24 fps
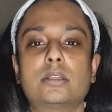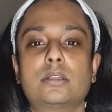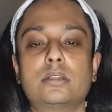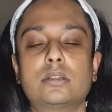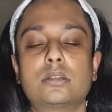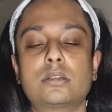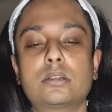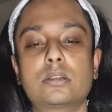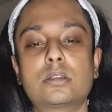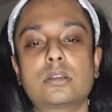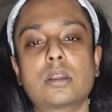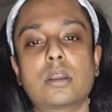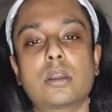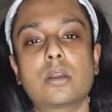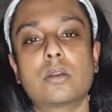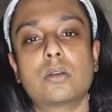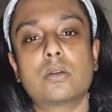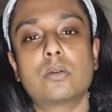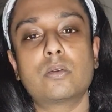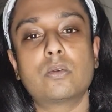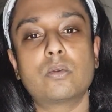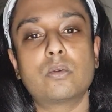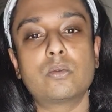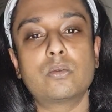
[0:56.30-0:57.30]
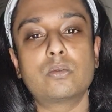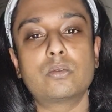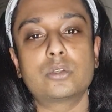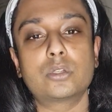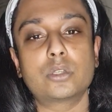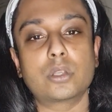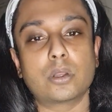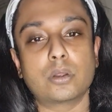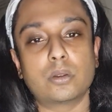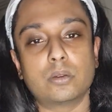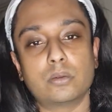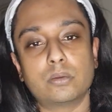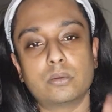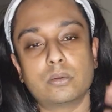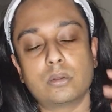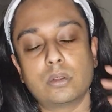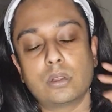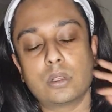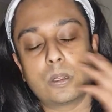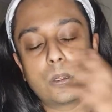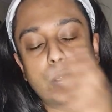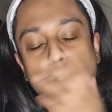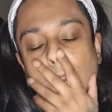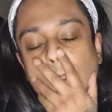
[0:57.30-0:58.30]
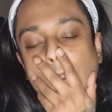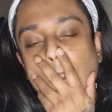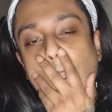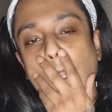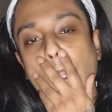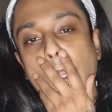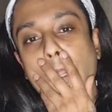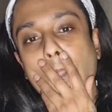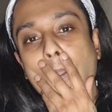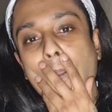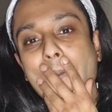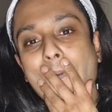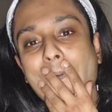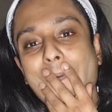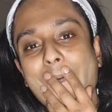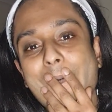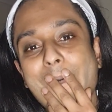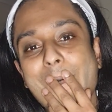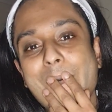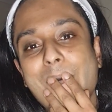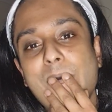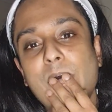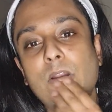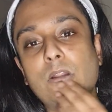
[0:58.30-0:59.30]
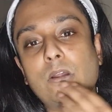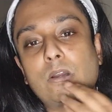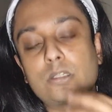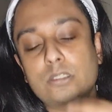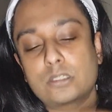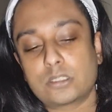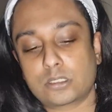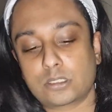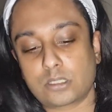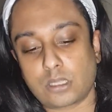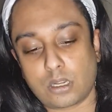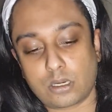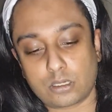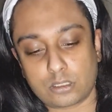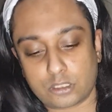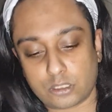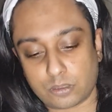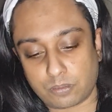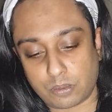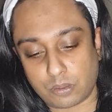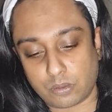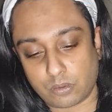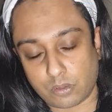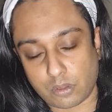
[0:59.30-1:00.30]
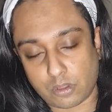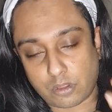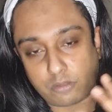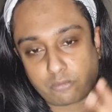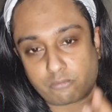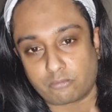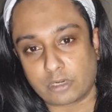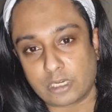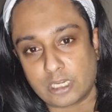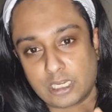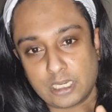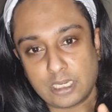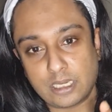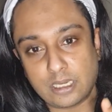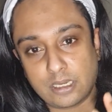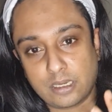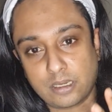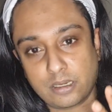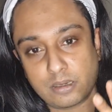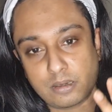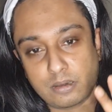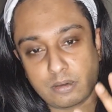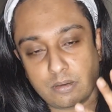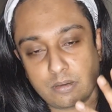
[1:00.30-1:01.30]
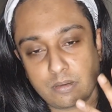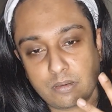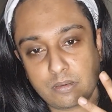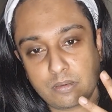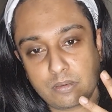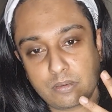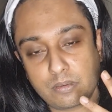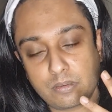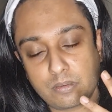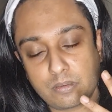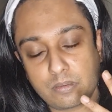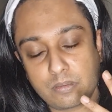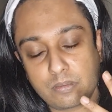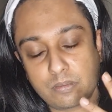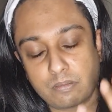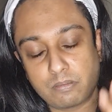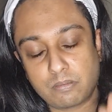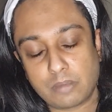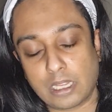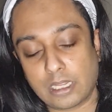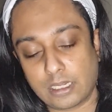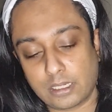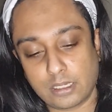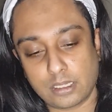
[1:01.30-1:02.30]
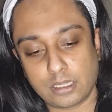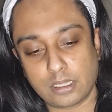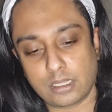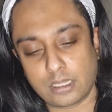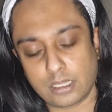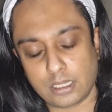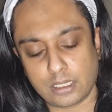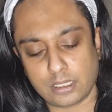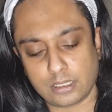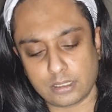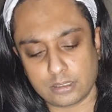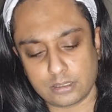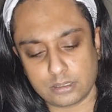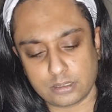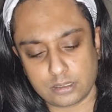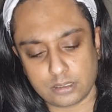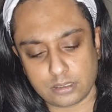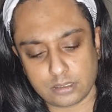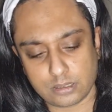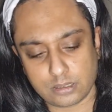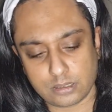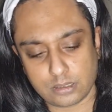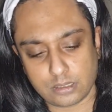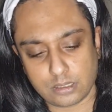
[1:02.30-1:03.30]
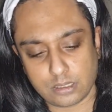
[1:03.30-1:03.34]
So also, I like to touch upon three main things,